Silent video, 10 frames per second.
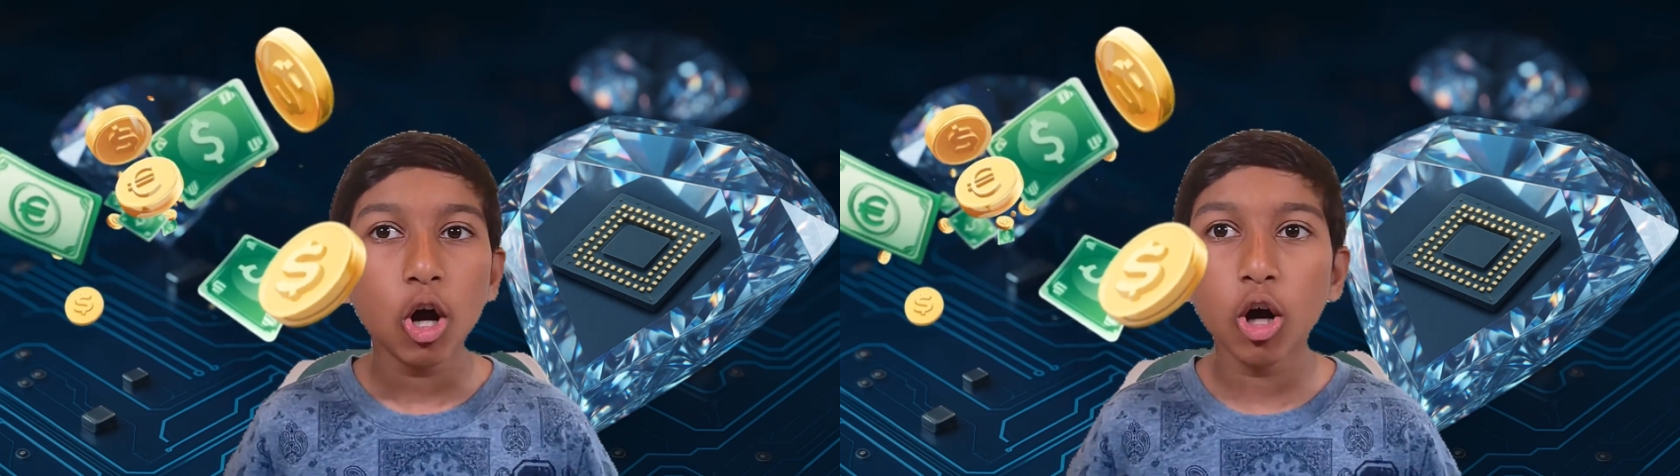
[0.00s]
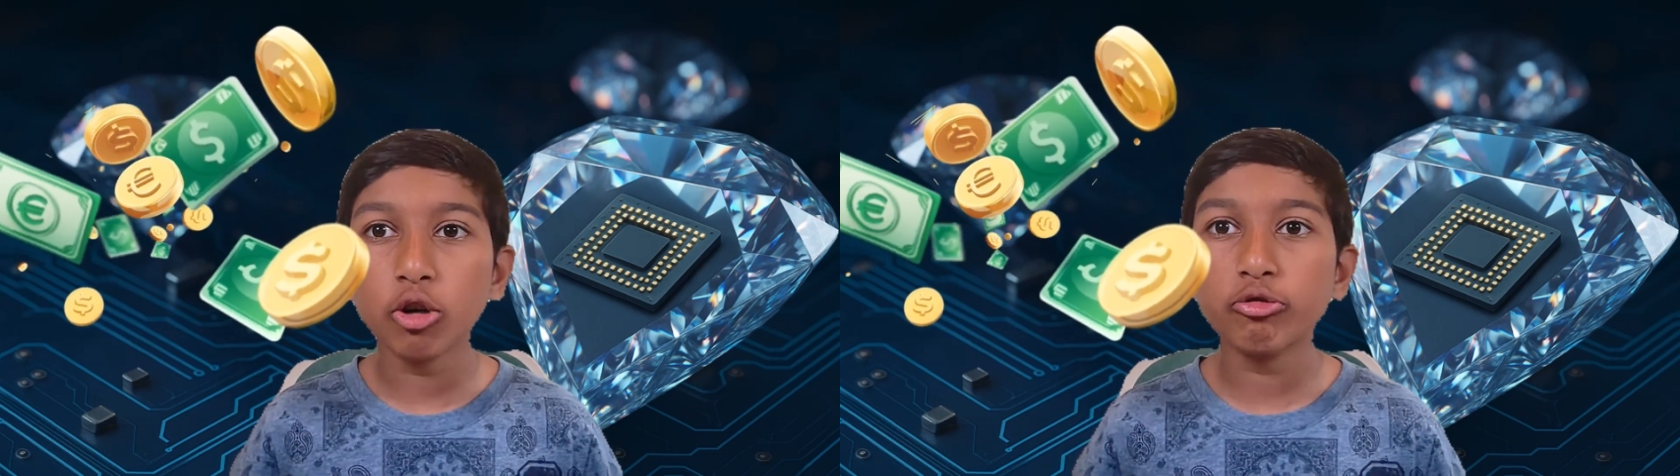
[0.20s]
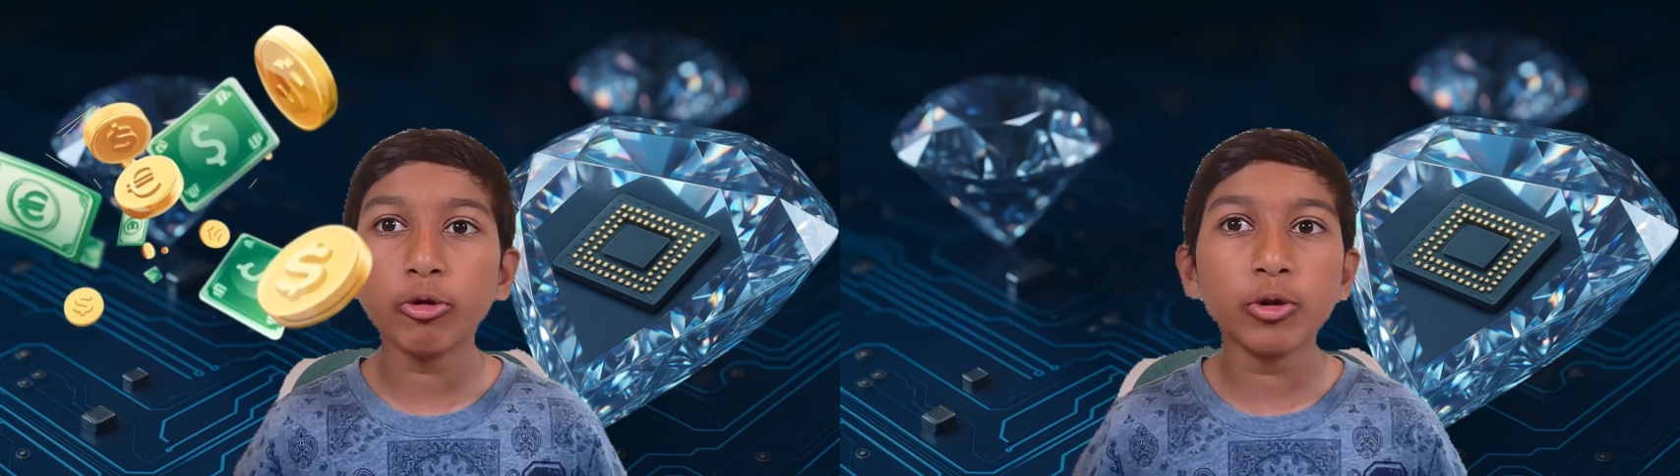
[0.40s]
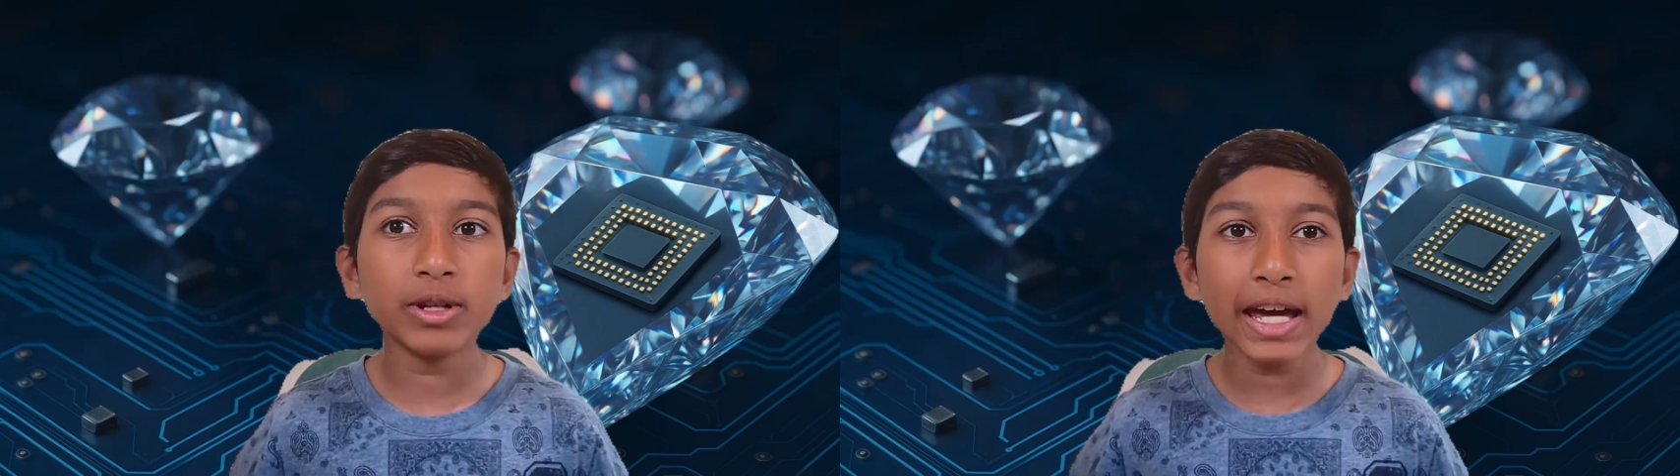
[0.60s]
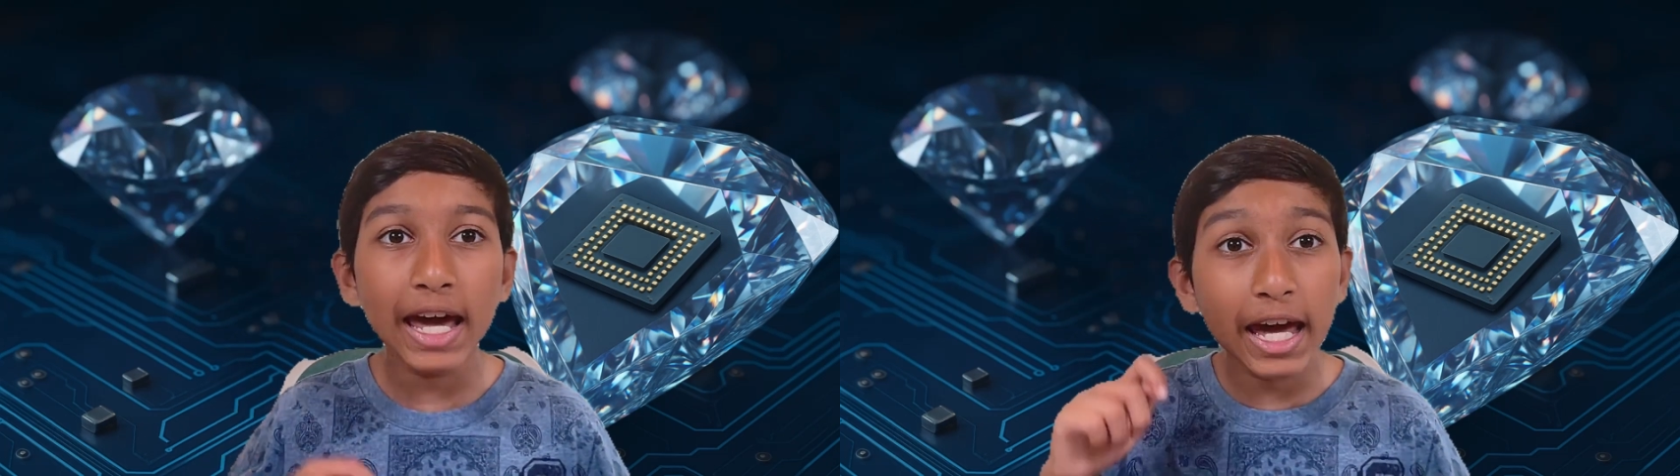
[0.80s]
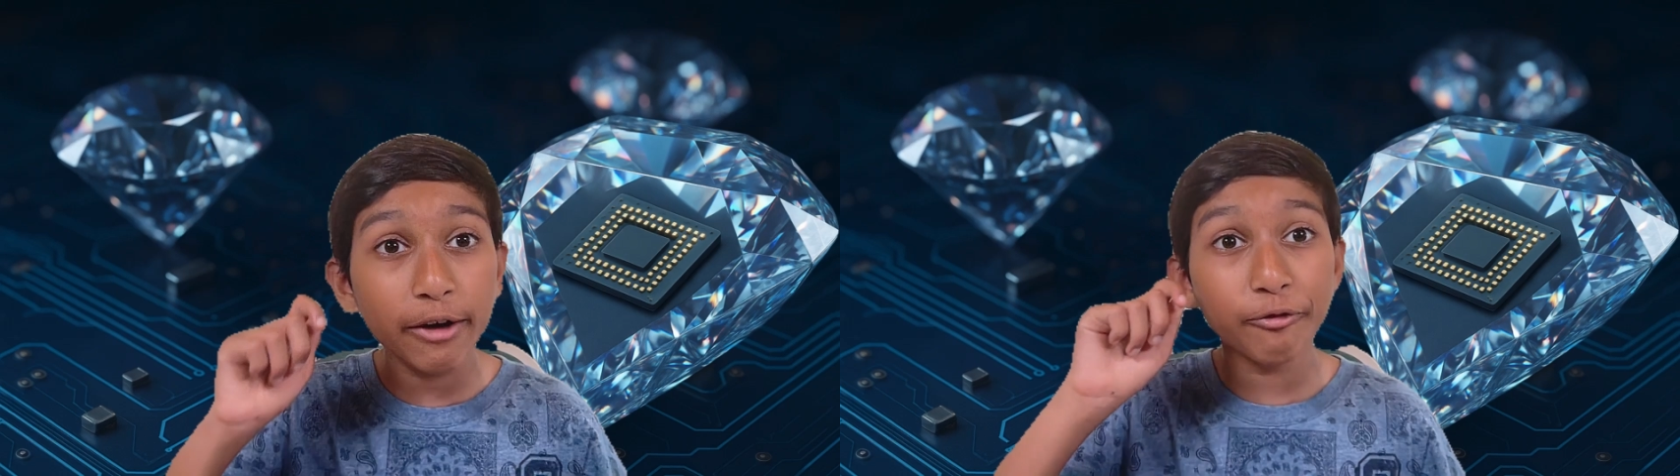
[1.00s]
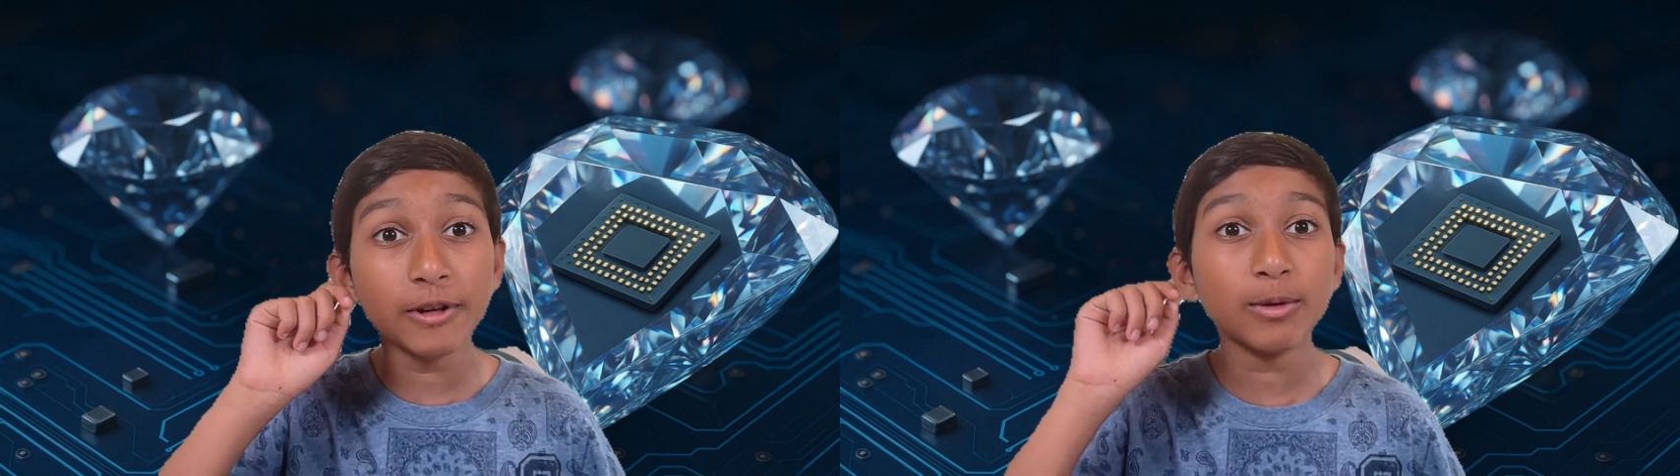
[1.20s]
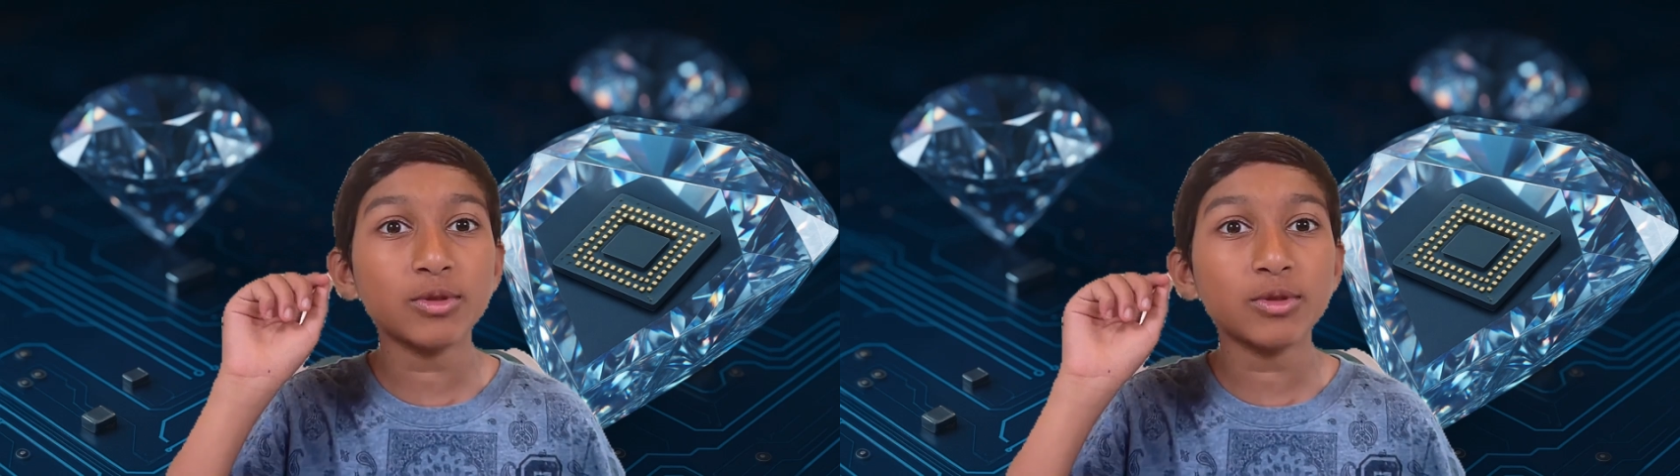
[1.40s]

are grown carefully